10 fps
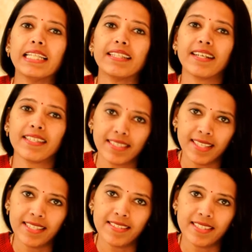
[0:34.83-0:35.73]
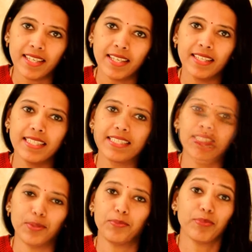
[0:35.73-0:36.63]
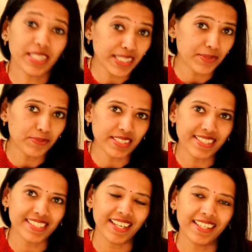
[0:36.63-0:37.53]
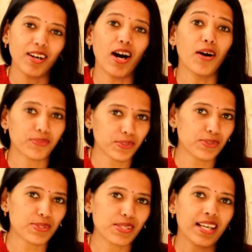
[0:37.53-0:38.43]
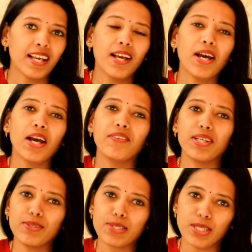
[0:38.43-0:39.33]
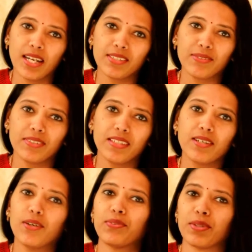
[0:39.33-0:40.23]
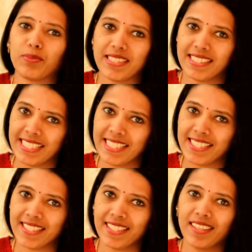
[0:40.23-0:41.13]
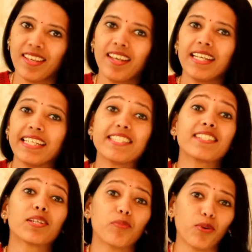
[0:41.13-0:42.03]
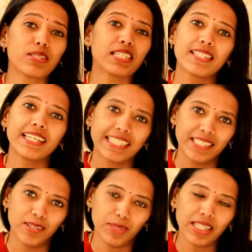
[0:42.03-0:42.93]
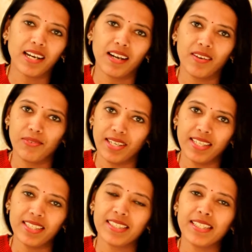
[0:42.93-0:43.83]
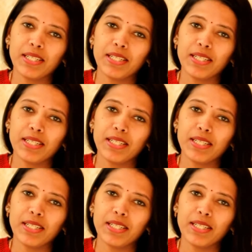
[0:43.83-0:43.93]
The reason I say it's medium is like, of course, when you start from the seeds, it's the most economical way.